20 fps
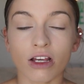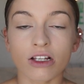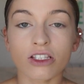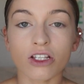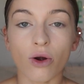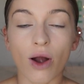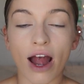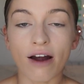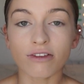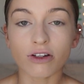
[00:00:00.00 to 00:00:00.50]

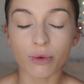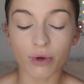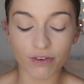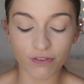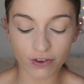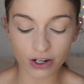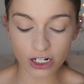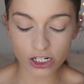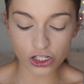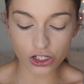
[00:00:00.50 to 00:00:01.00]
So after we
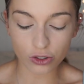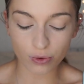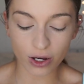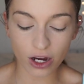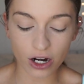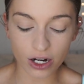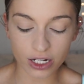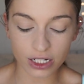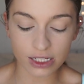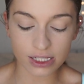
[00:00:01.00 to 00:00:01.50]
finish doing
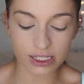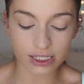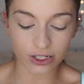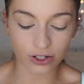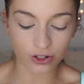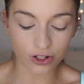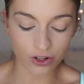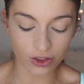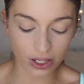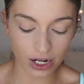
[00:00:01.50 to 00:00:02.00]
our
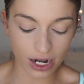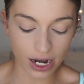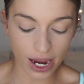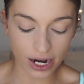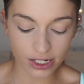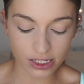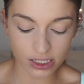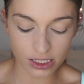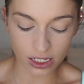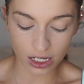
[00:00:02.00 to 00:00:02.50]
concealer, the
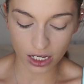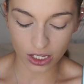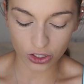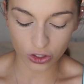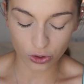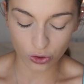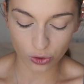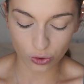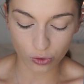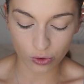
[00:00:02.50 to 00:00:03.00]
next thing
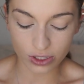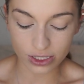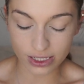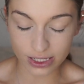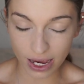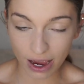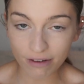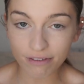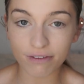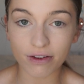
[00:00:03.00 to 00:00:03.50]
you
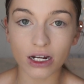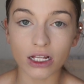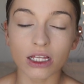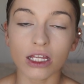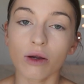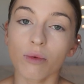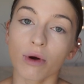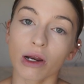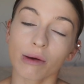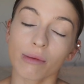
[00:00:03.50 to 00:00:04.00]

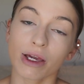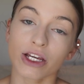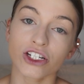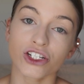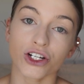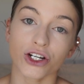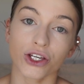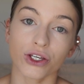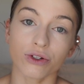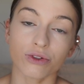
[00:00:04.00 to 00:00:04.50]
definitely want to make
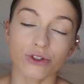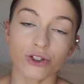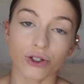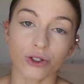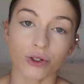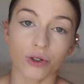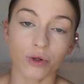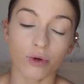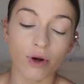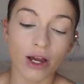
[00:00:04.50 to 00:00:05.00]
sure you
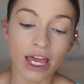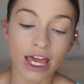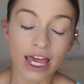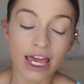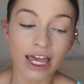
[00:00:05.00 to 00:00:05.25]
do